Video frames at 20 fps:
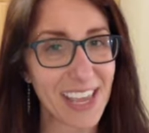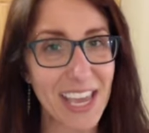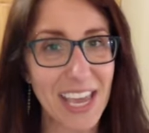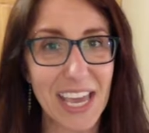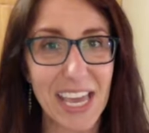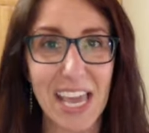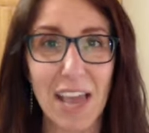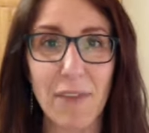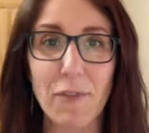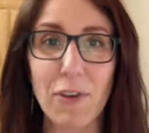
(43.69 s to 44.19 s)

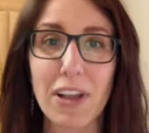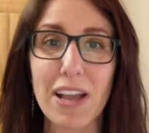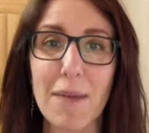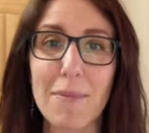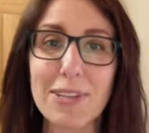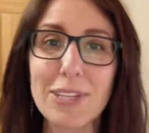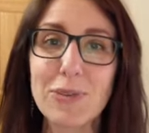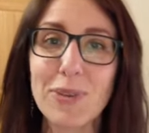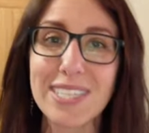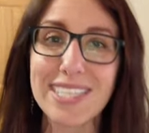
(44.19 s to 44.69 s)
If you're coming
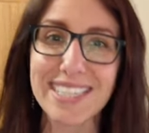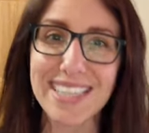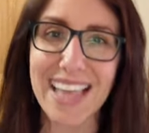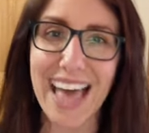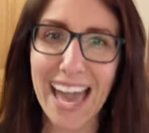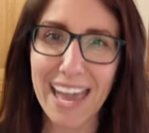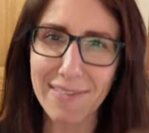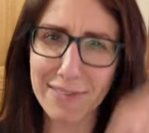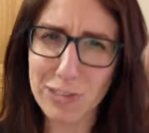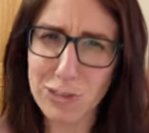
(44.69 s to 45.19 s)
to us
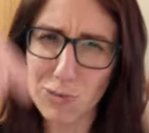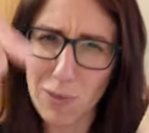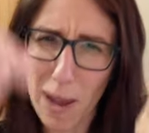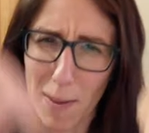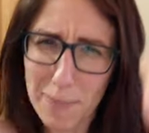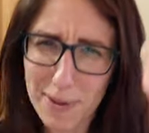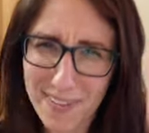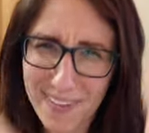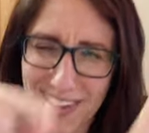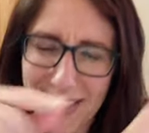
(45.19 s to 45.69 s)
live, drop it
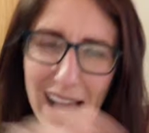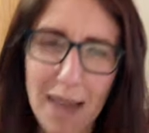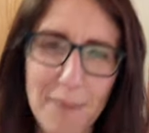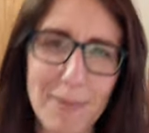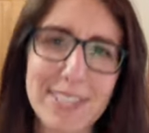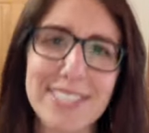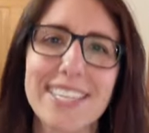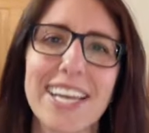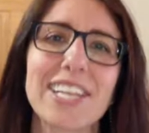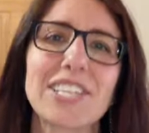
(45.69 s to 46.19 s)
in the comment
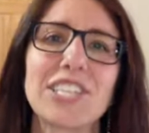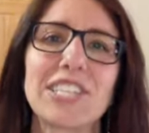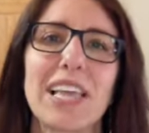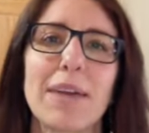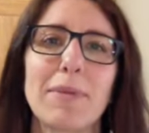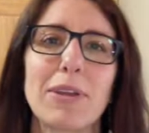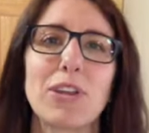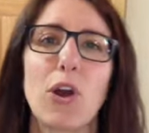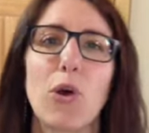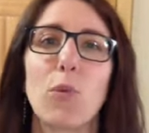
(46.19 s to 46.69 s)
section. Let me
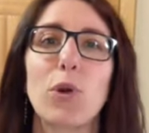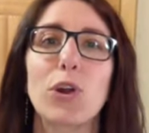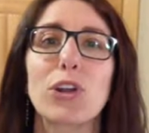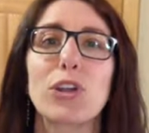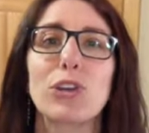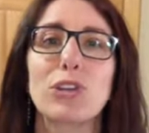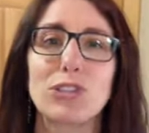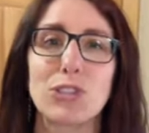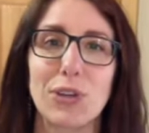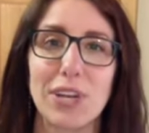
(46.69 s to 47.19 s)
know where you're
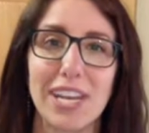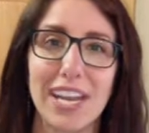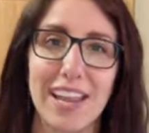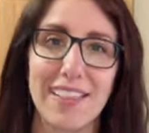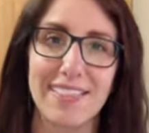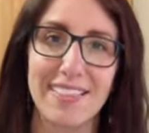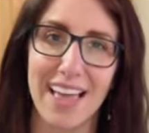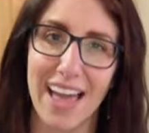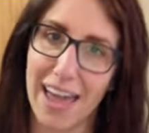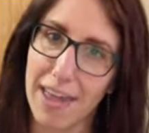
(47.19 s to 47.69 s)
tuning in
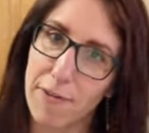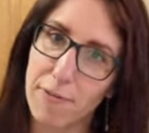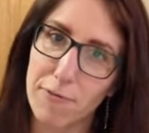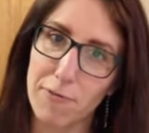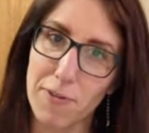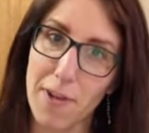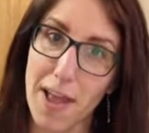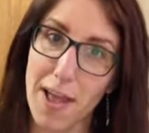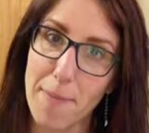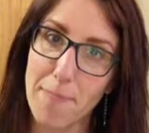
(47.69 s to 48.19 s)
live
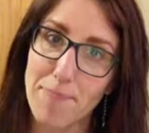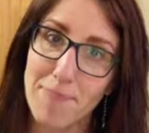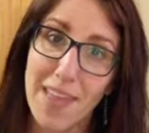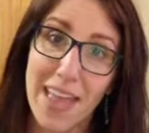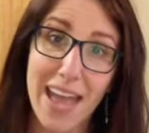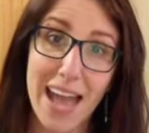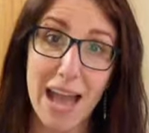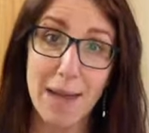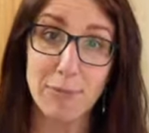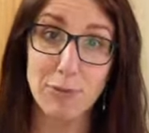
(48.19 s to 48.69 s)
from.
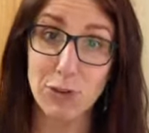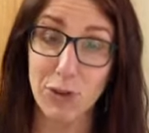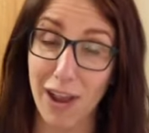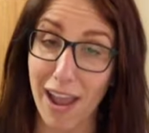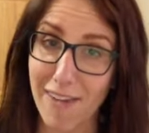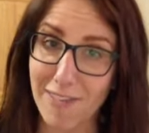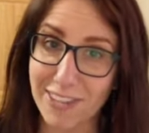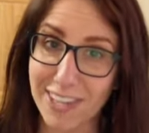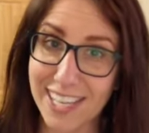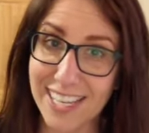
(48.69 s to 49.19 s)
I'm
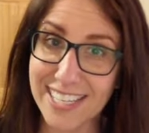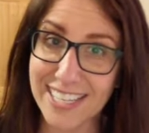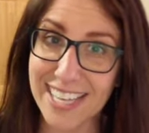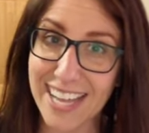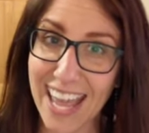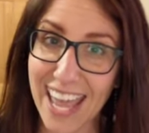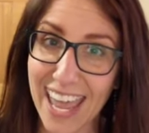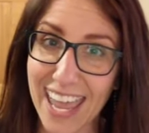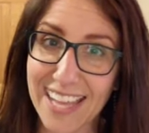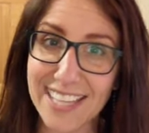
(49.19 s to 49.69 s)
traveling
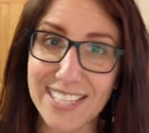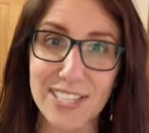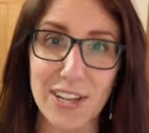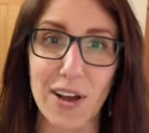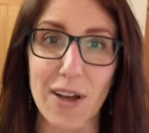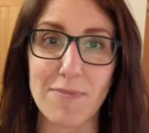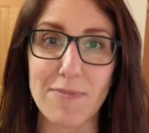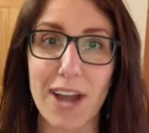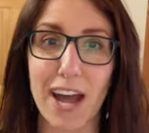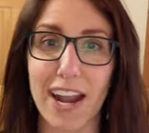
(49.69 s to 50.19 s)
today, so I'm
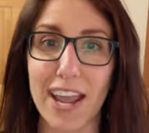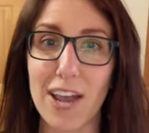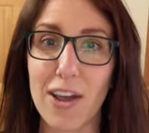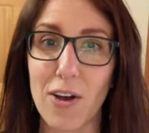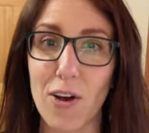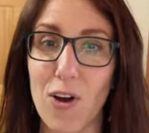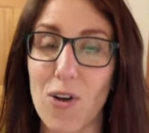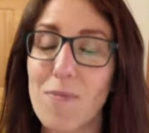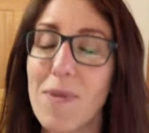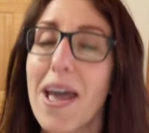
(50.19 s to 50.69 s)
not at
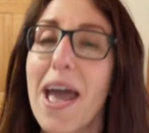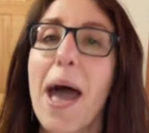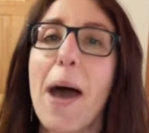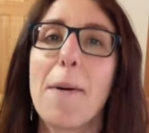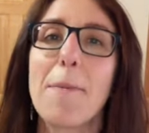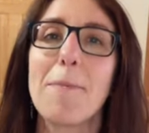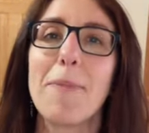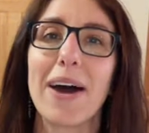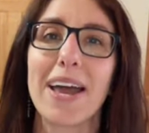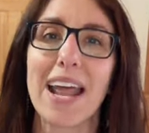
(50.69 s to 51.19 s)
home,
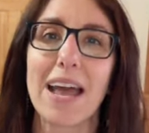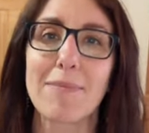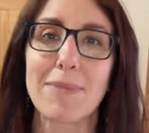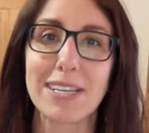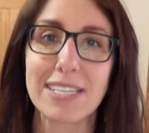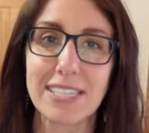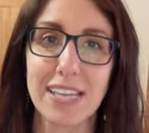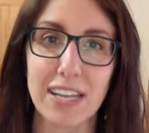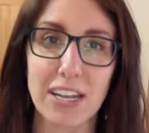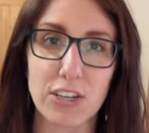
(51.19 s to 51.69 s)
but I'm
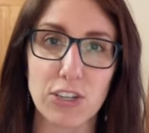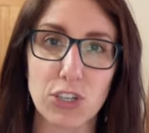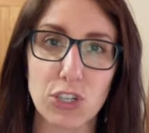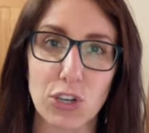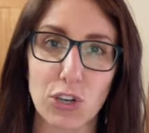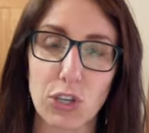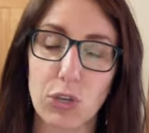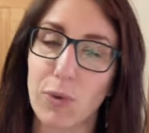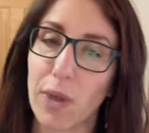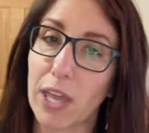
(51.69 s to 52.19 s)
excited to show
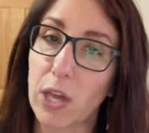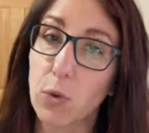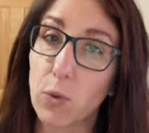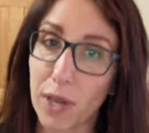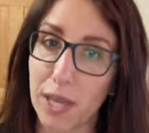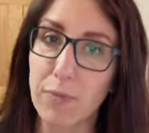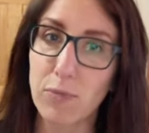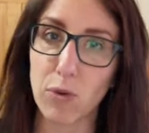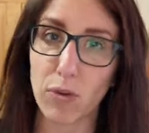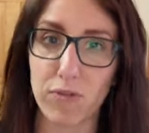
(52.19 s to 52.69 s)
you a quick
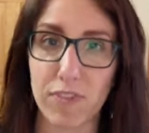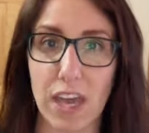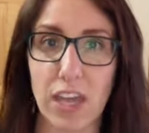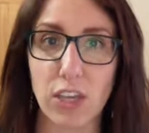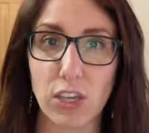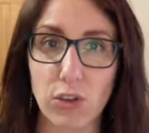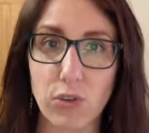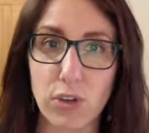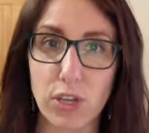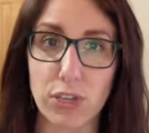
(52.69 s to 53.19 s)
move that
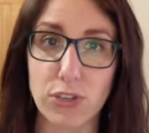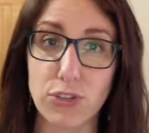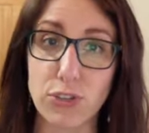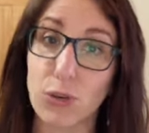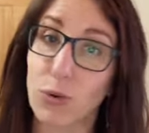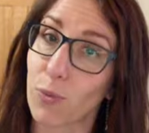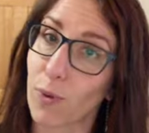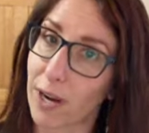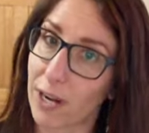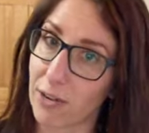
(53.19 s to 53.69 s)
you can do
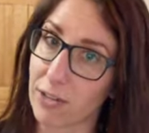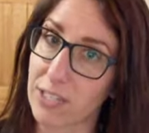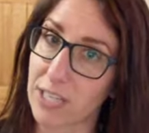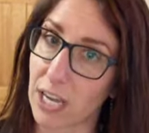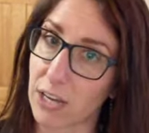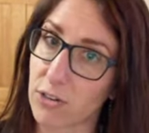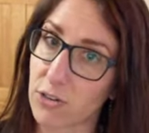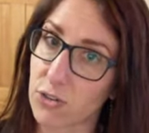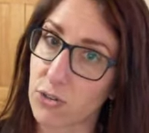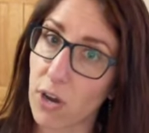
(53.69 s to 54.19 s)
right outside
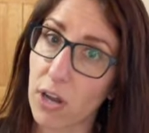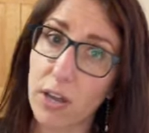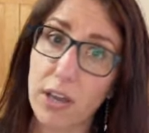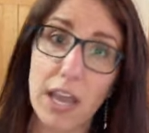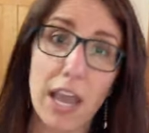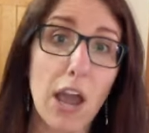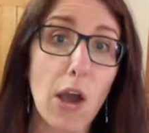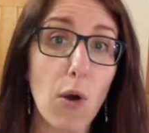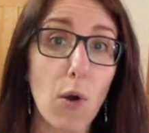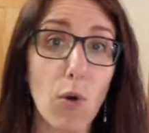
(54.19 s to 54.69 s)
your truck,
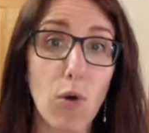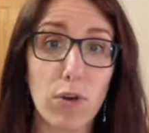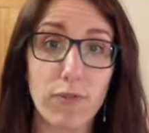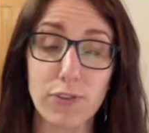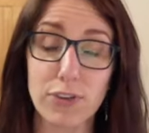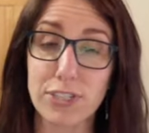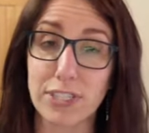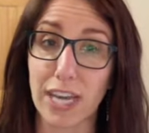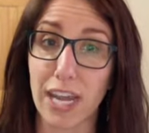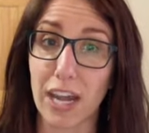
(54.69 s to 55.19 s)
or if you're
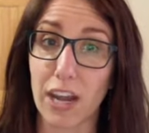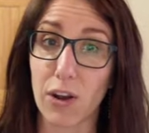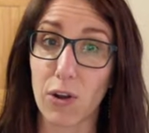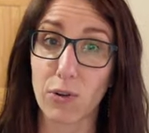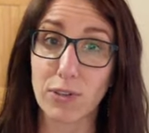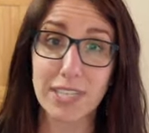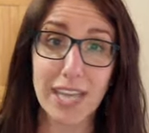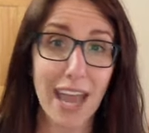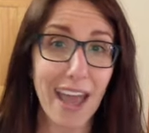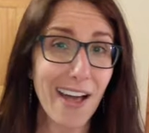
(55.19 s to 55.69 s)
staying in a
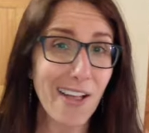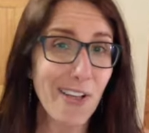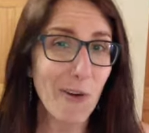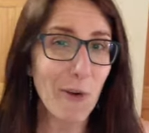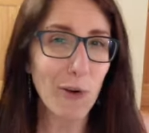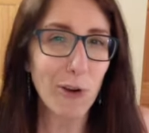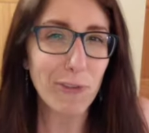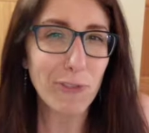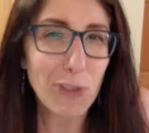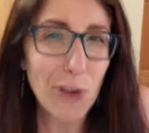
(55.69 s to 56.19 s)
hotel, or
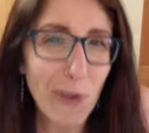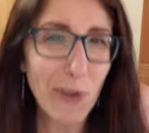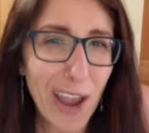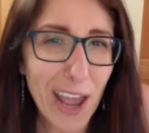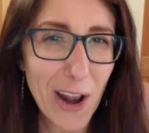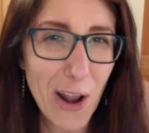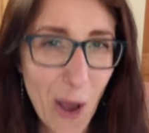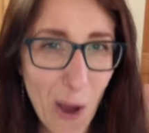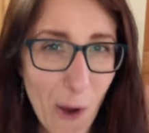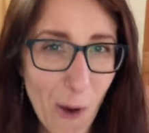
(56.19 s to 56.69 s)
if you're at
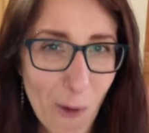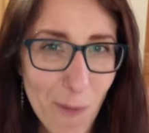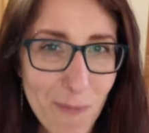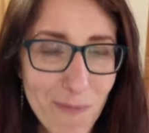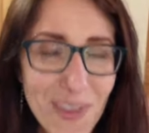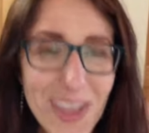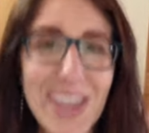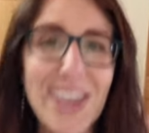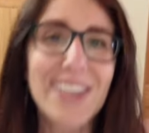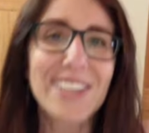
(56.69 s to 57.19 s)
home,
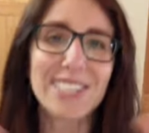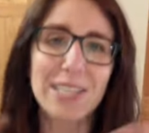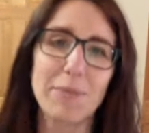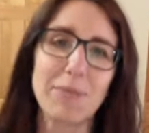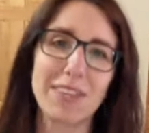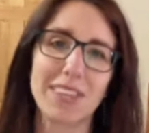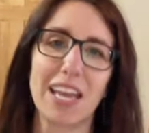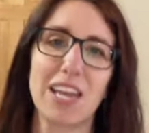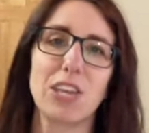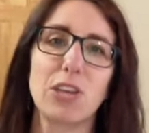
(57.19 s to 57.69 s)
something
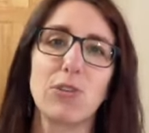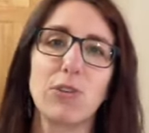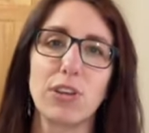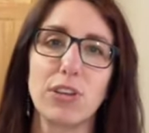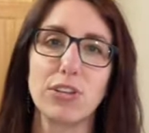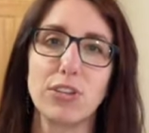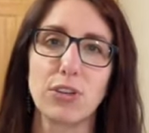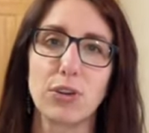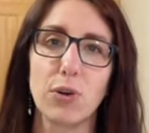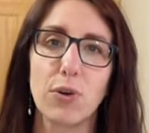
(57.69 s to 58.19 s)
that you can
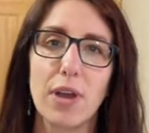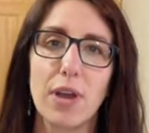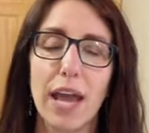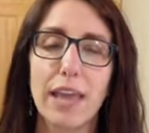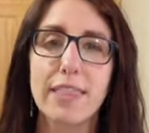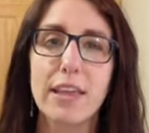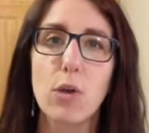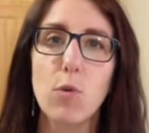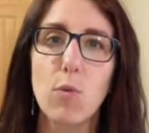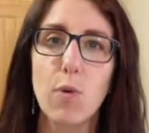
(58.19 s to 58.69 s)
do. I
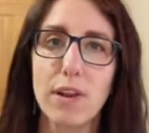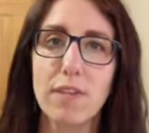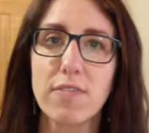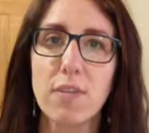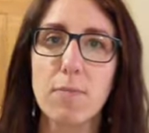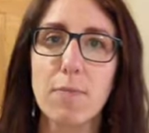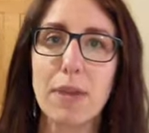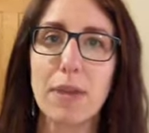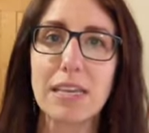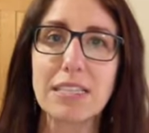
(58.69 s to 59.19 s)
think one of the
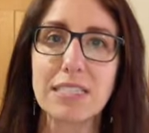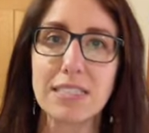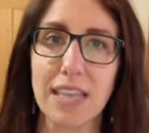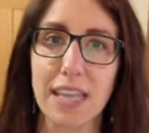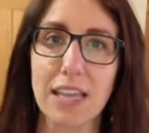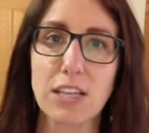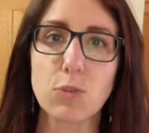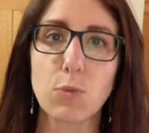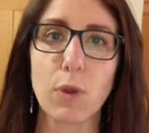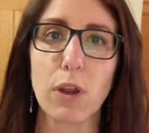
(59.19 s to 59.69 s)
biggest
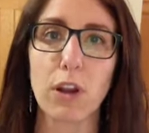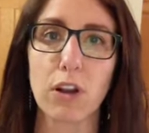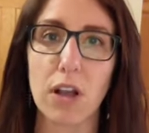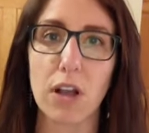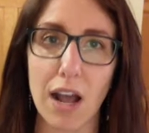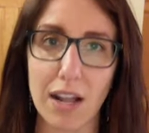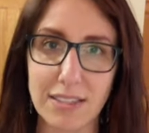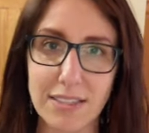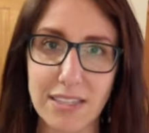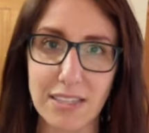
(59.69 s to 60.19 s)
things we are
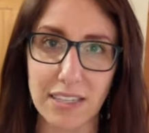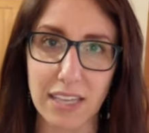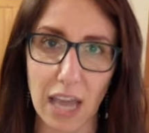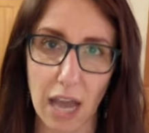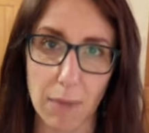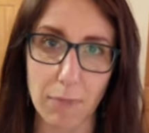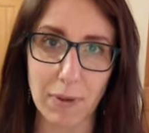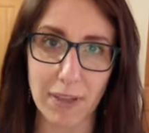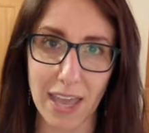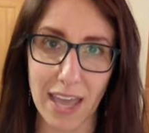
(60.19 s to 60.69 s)
constantly
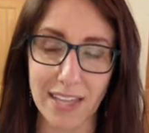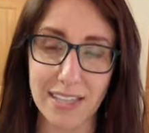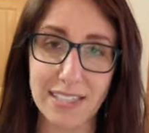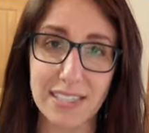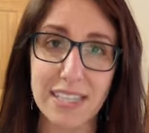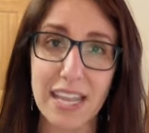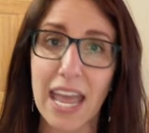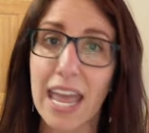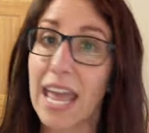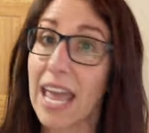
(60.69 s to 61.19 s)
up against
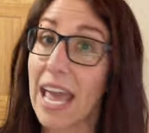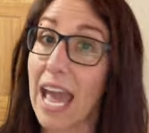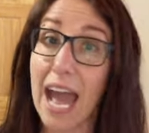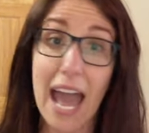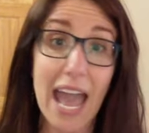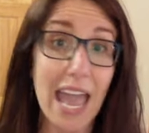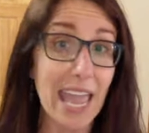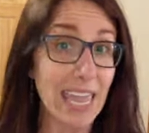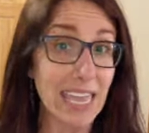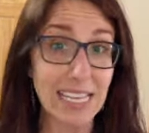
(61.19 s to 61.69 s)

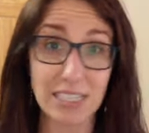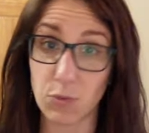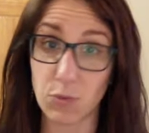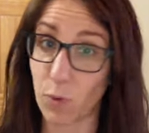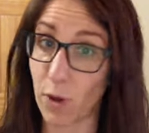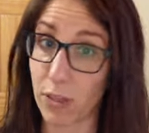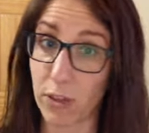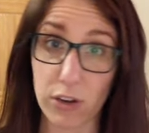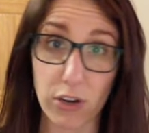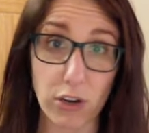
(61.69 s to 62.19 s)
is,
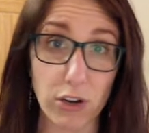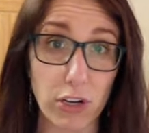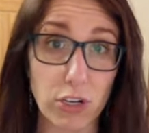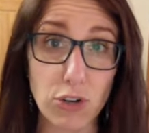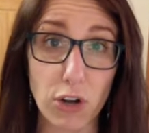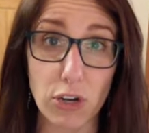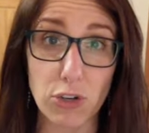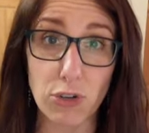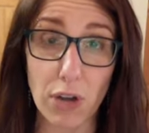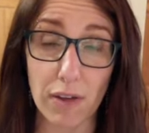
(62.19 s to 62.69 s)
whether you're a truck
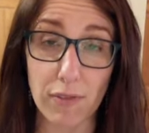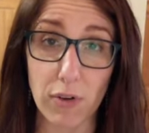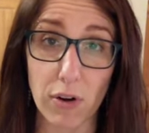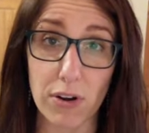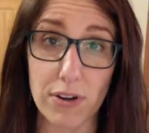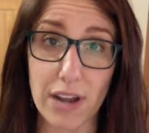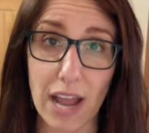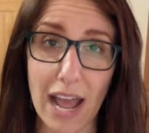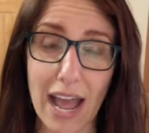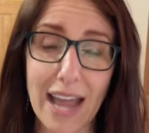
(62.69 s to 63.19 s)
driver or
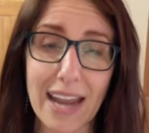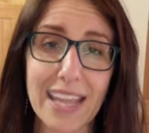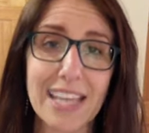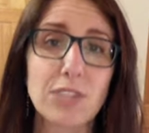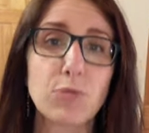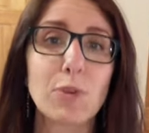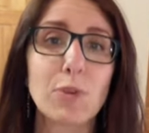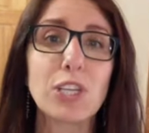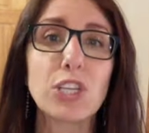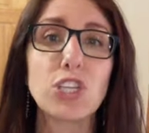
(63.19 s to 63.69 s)
not, is
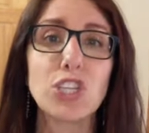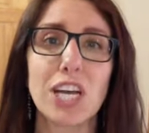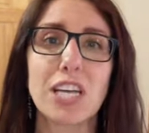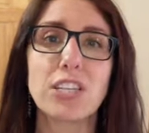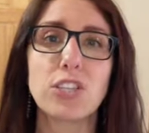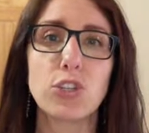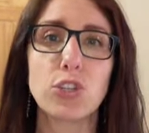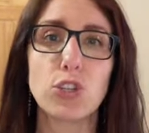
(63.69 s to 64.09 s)
we just